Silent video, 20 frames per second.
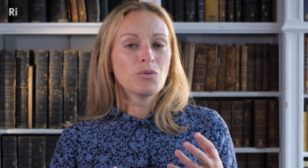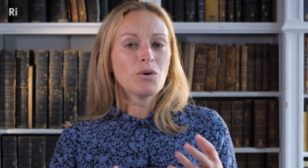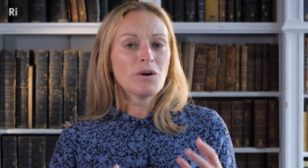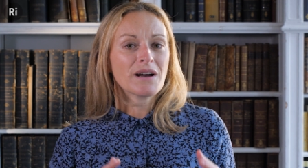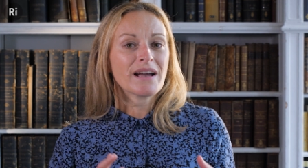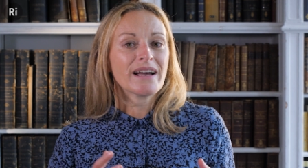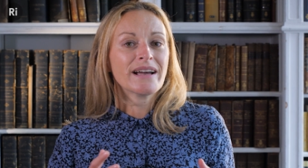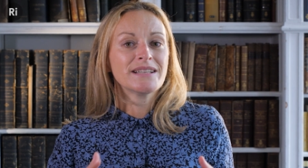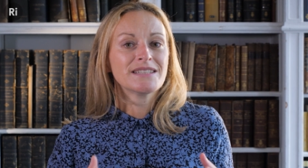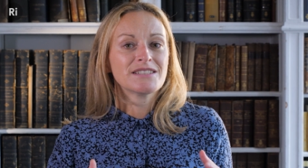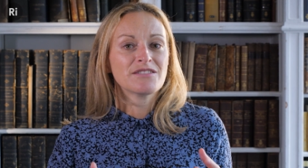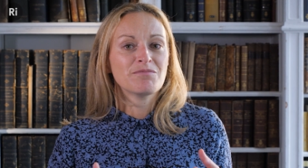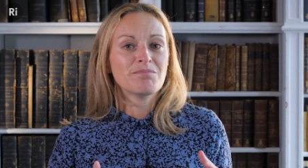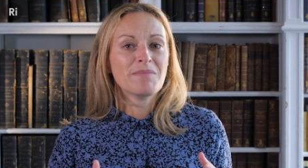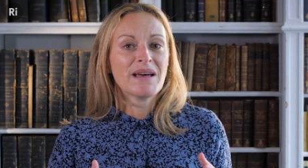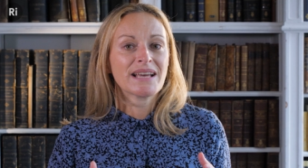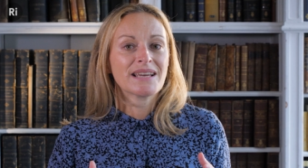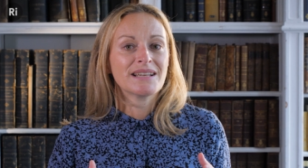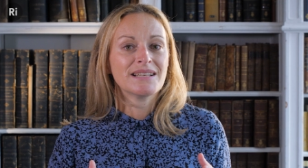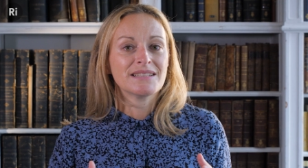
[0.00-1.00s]
what kinds of
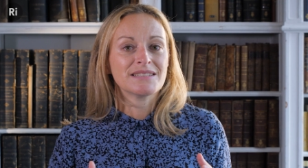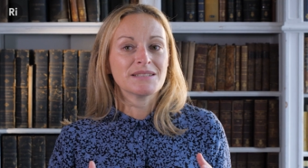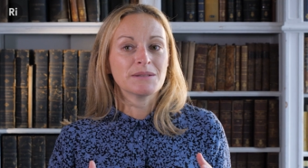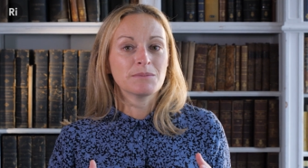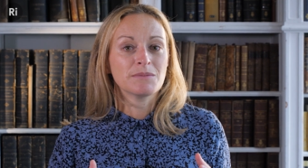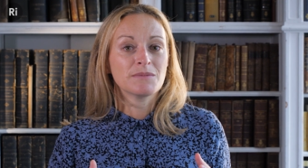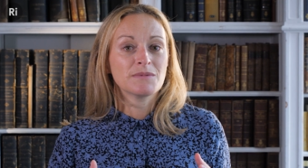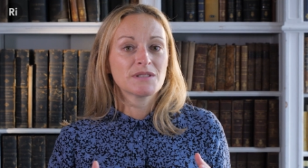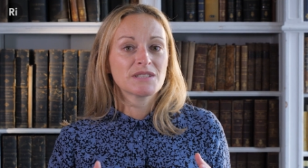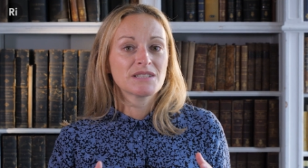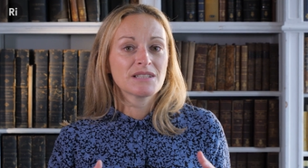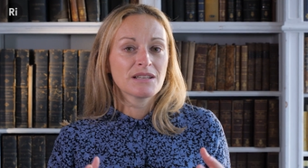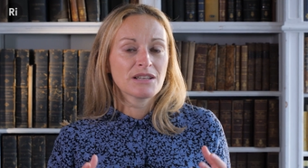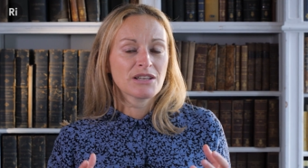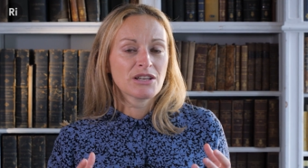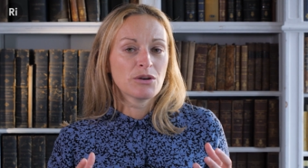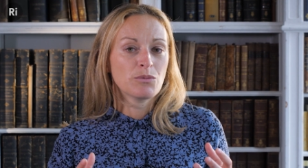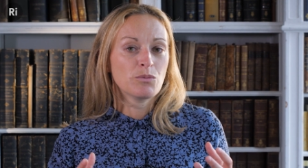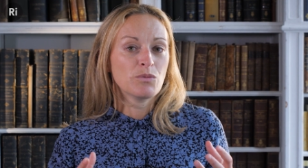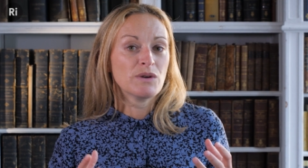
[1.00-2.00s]
mechanisms
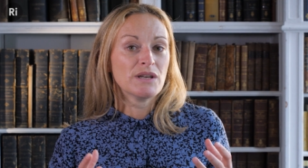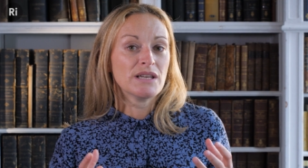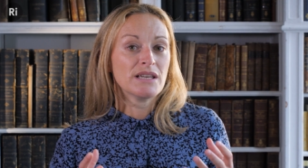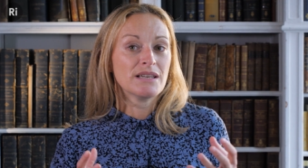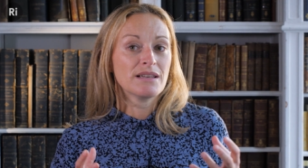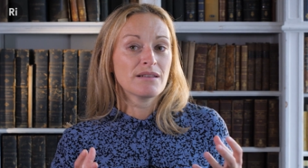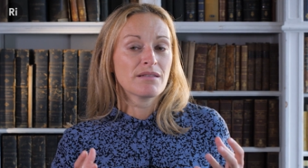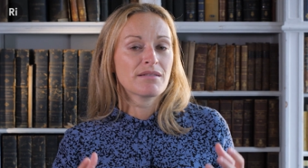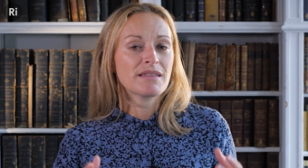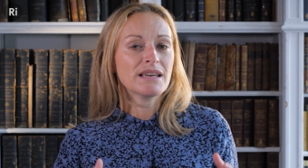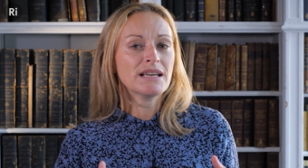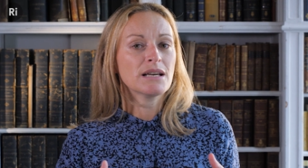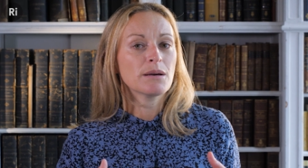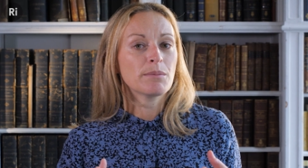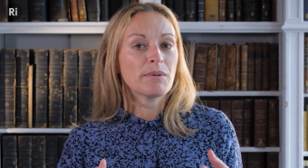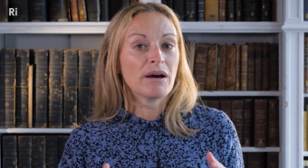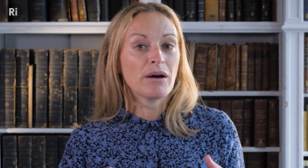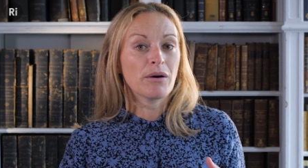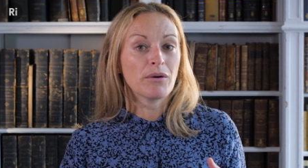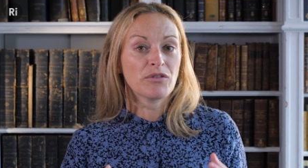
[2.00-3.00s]
can we think
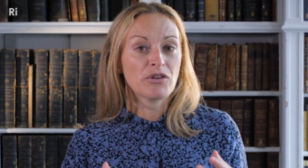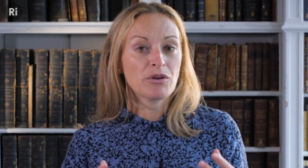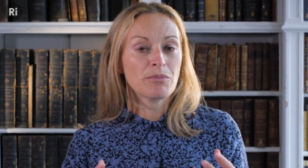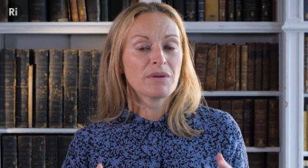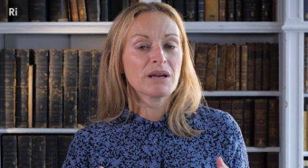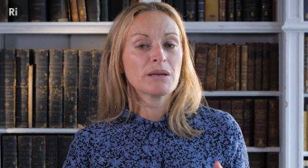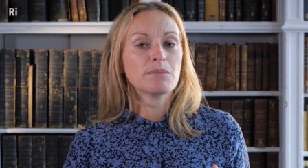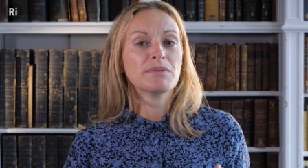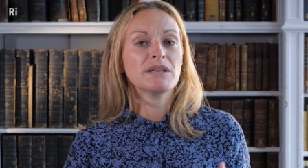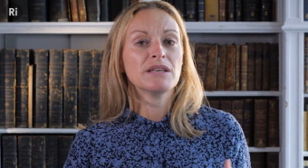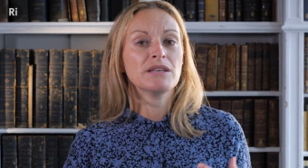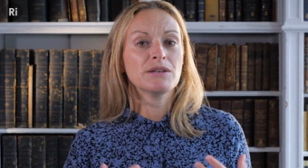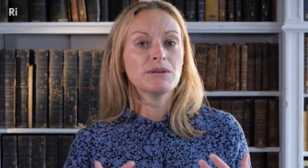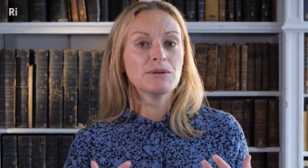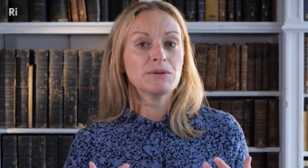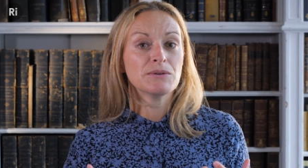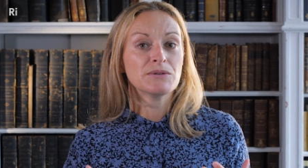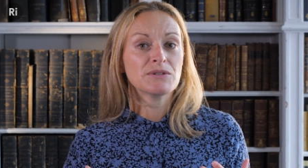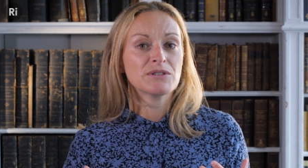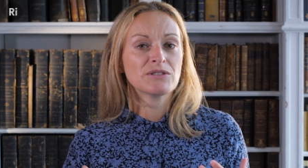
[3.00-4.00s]
about that might be
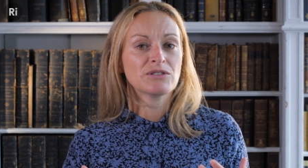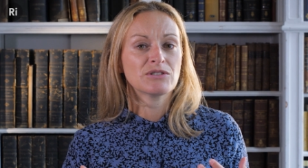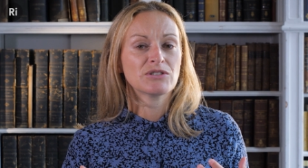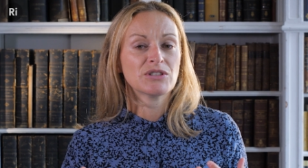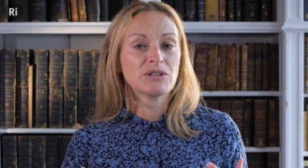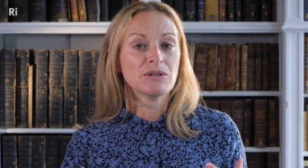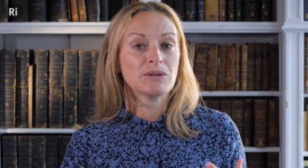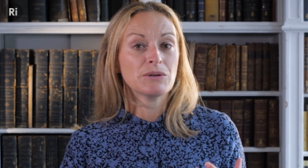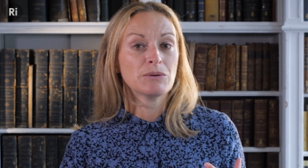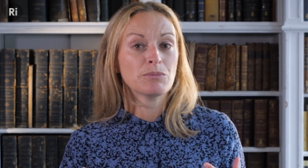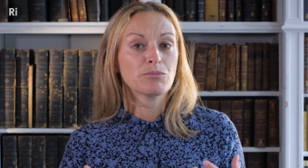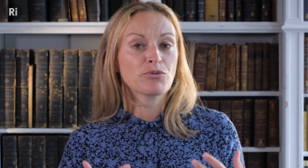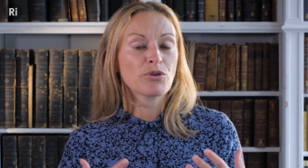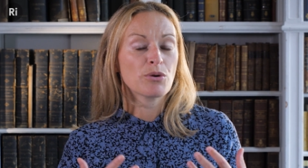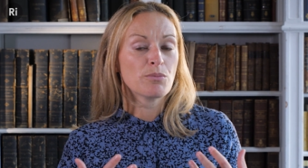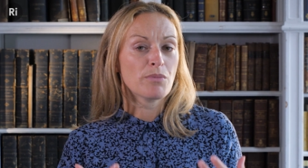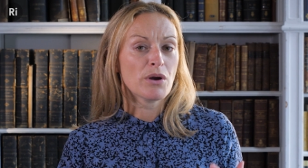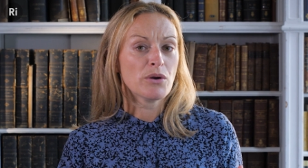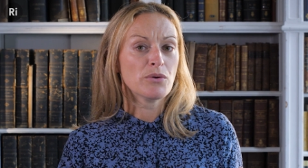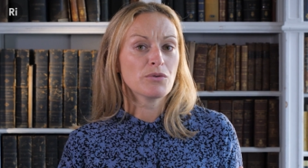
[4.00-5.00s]
used to
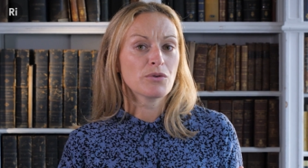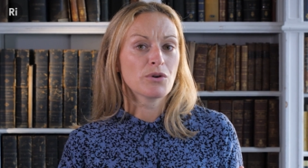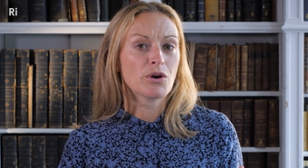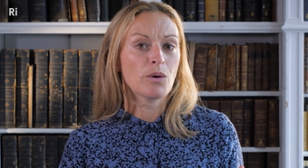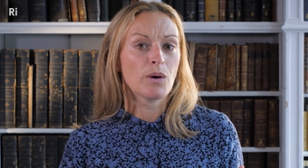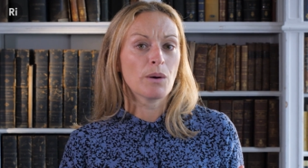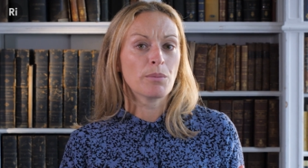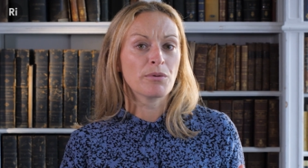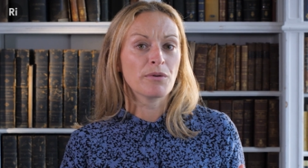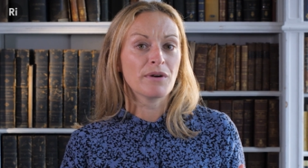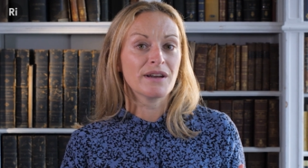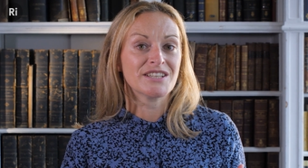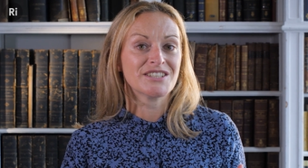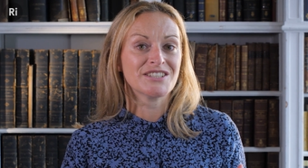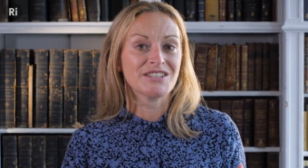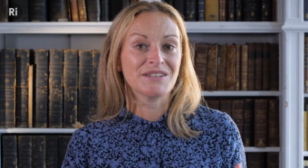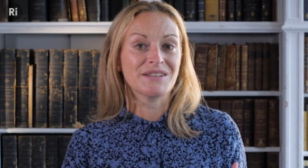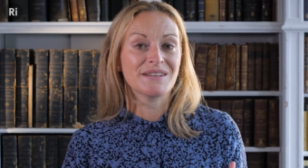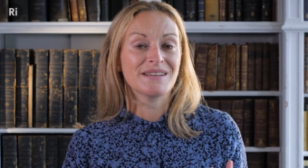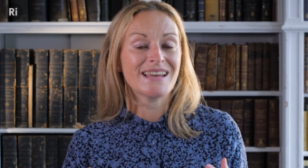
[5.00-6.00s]
promote
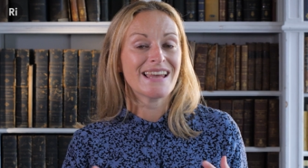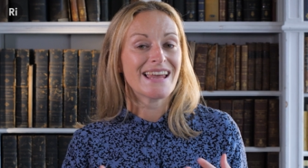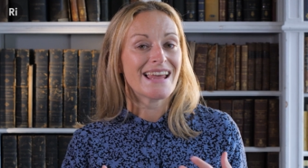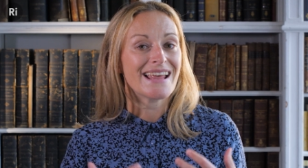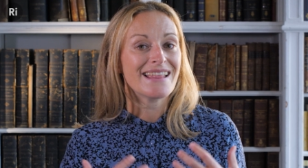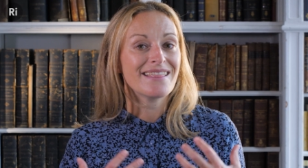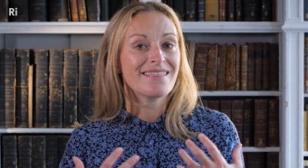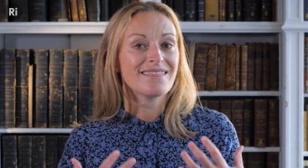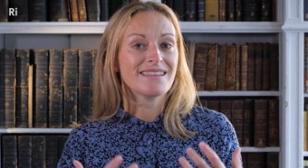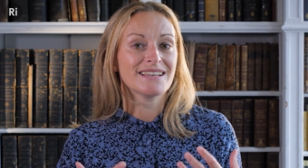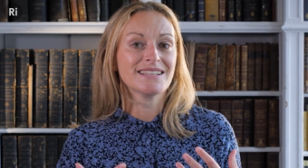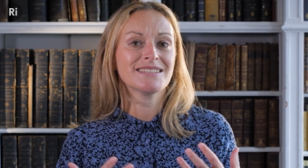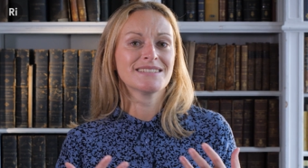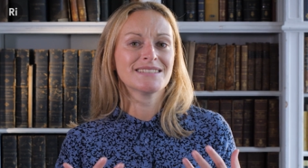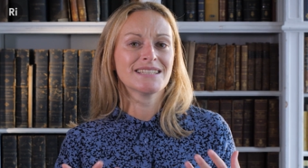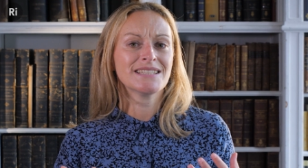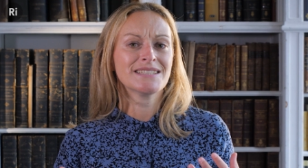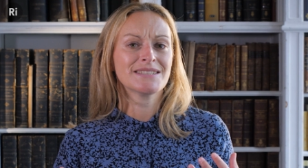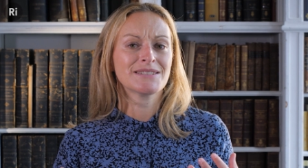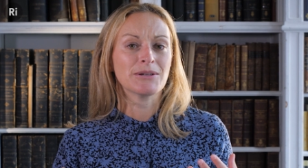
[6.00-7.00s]
cooperation in this
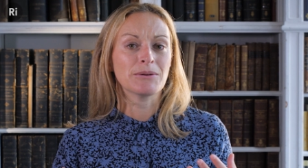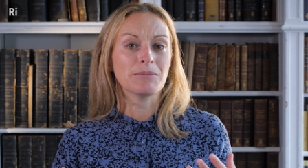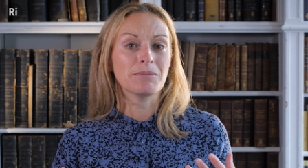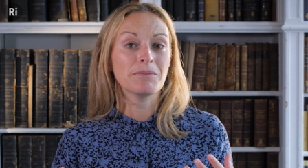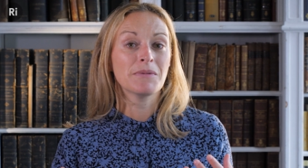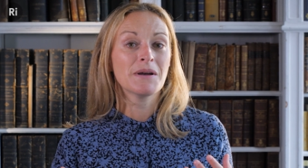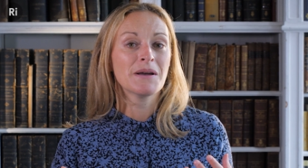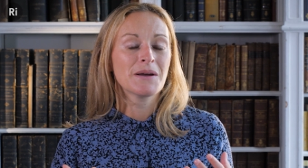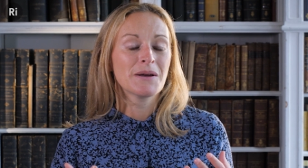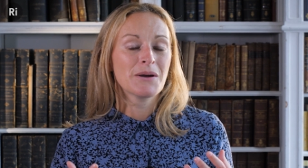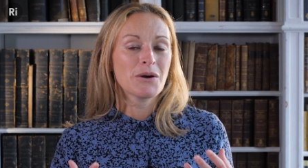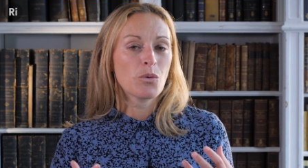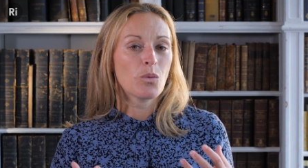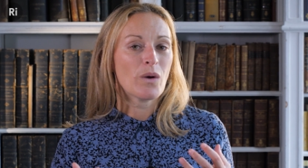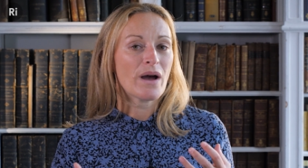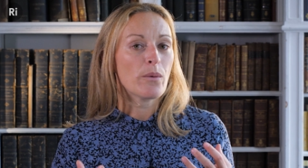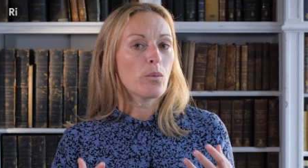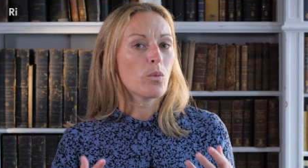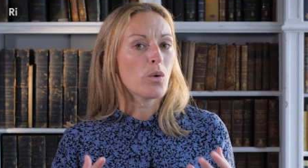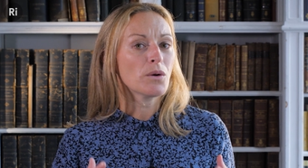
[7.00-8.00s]
system
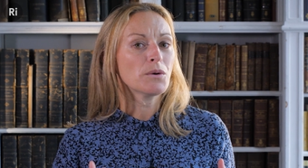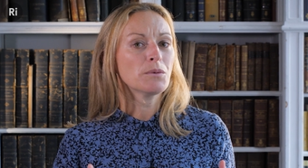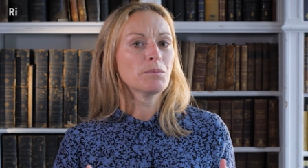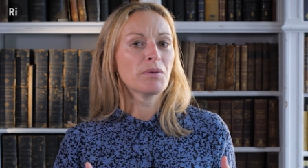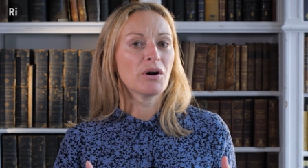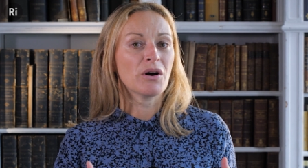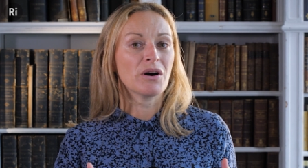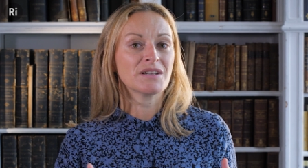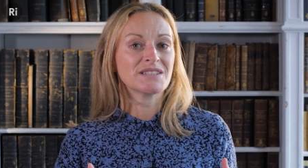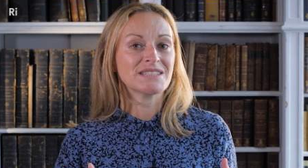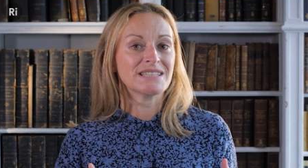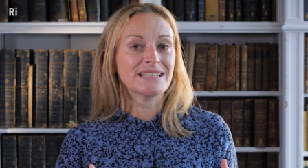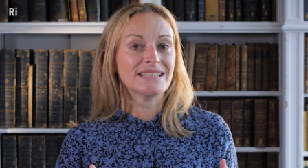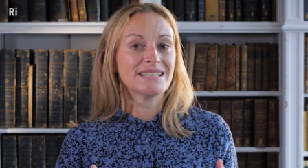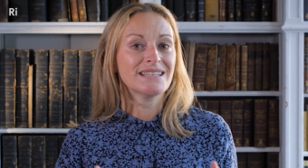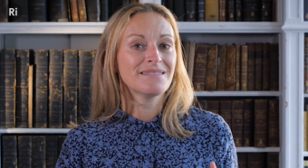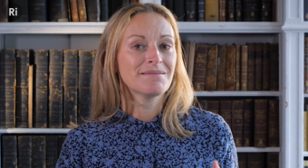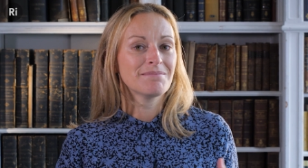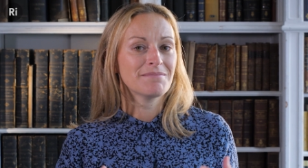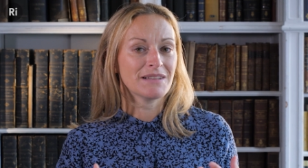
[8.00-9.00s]
where one party,